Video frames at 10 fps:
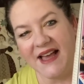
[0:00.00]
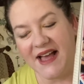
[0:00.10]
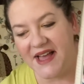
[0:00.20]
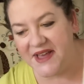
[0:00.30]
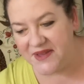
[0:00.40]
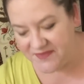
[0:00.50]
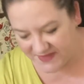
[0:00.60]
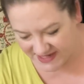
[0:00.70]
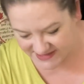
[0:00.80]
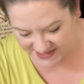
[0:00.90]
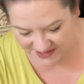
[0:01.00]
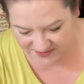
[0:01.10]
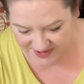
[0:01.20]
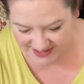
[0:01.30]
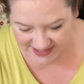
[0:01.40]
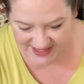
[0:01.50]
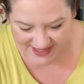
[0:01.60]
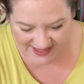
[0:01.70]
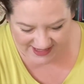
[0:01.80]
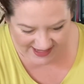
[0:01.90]
and I'll tell you why.
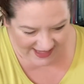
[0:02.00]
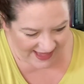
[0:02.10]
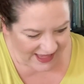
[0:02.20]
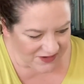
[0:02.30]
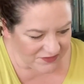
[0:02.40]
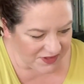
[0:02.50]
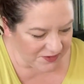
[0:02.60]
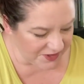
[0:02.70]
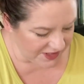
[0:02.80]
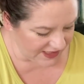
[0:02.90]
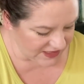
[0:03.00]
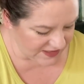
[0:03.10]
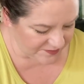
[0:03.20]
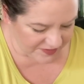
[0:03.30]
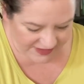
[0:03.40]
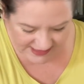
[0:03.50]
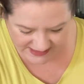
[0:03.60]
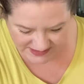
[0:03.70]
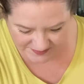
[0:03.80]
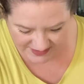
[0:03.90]
I had a viewer explain
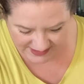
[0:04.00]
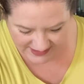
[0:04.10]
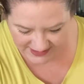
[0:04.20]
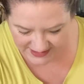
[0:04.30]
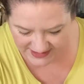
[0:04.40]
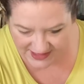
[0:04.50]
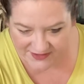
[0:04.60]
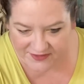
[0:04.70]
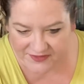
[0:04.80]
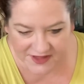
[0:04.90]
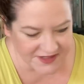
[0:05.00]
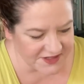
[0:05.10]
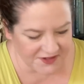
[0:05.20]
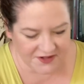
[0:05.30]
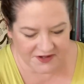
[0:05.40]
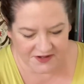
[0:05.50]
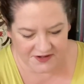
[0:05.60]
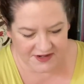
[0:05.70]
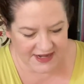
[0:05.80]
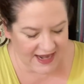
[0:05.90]
to me, and now I've lost her
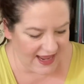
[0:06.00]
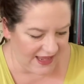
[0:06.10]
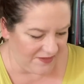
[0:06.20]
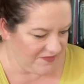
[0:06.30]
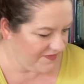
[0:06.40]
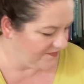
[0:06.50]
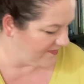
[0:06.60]
name.